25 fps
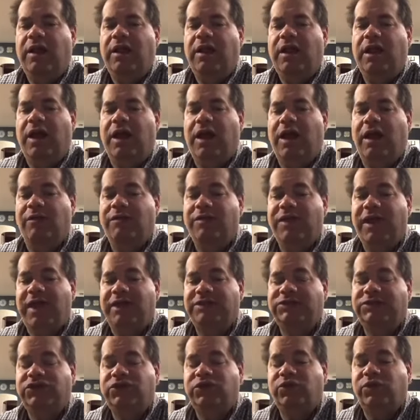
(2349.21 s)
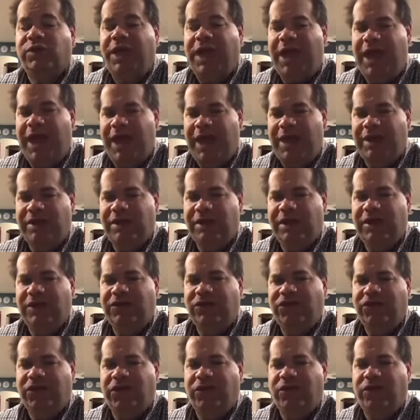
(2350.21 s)
Uh, yes, you can
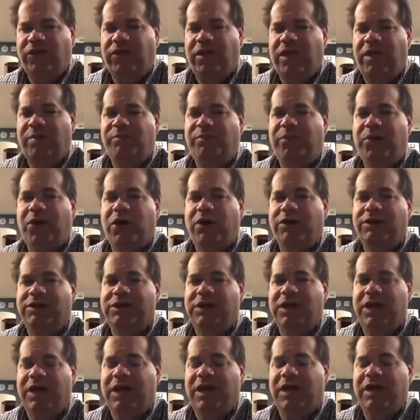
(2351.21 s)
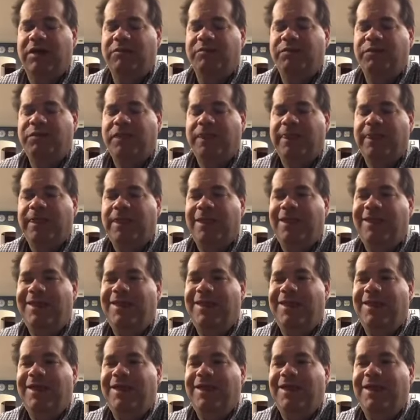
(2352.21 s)
consider them part-time.
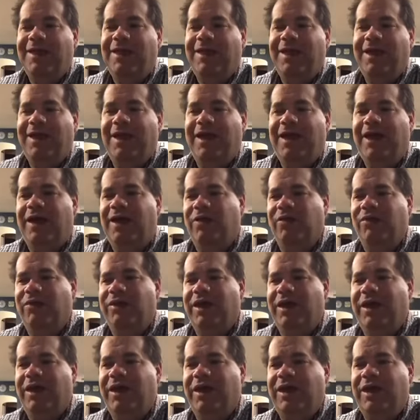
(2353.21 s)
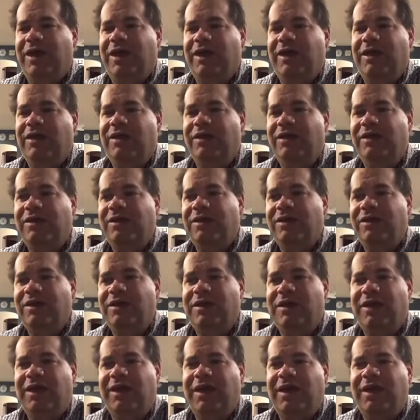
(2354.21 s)
Okay,
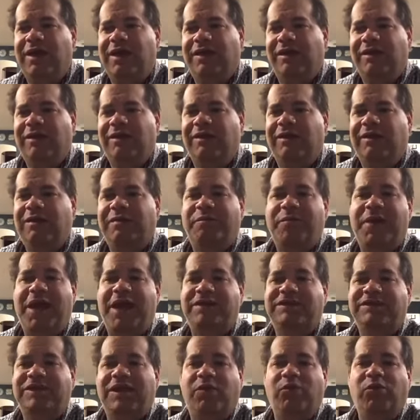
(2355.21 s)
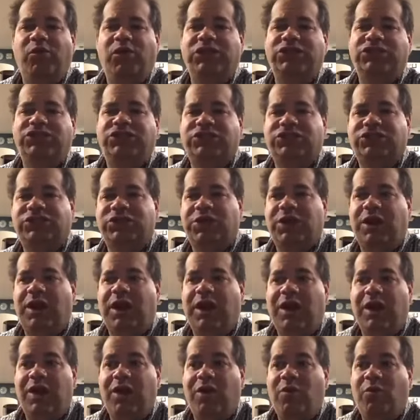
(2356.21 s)
it depends on which
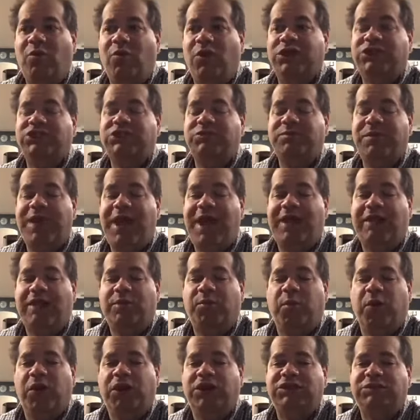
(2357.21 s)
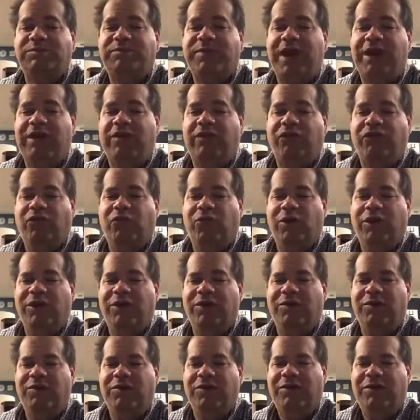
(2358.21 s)
which math works better for you.